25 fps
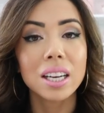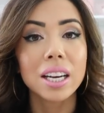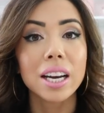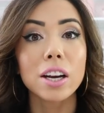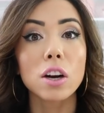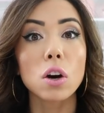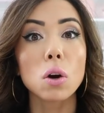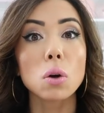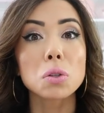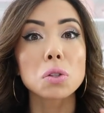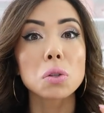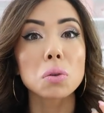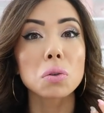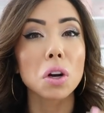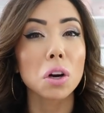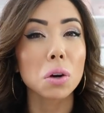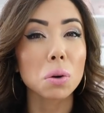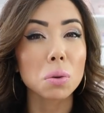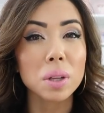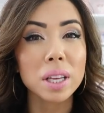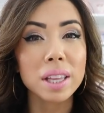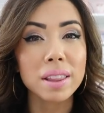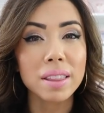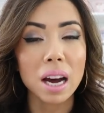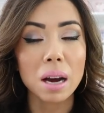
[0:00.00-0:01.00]
And also not
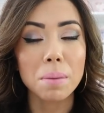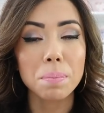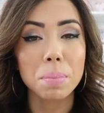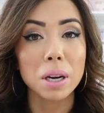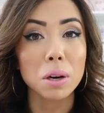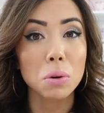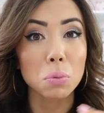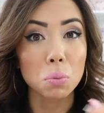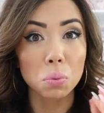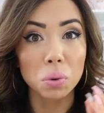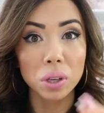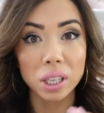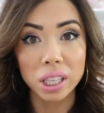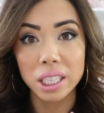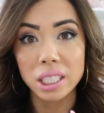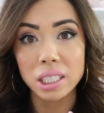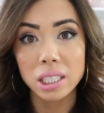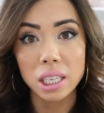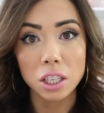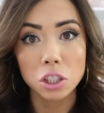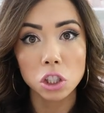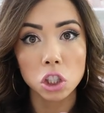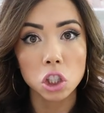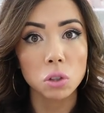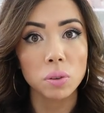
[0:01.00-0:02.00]
only that, but it really
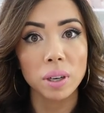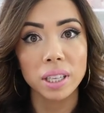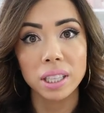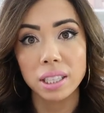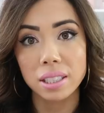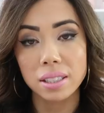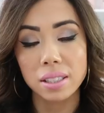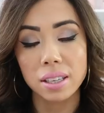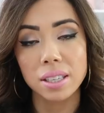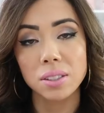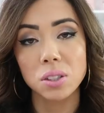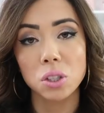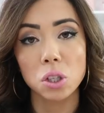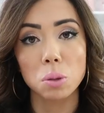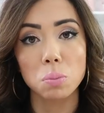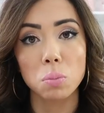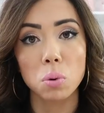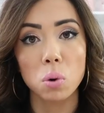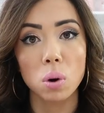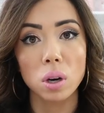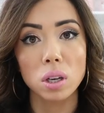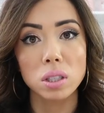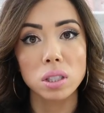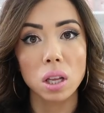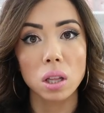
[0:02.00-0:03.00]
does shrink the size of your
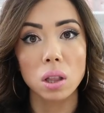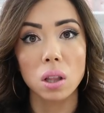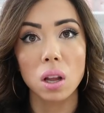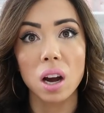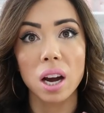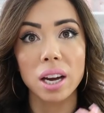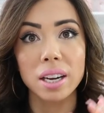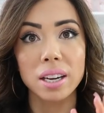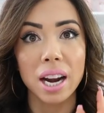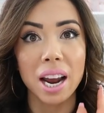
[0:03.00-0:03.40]
pores a lot.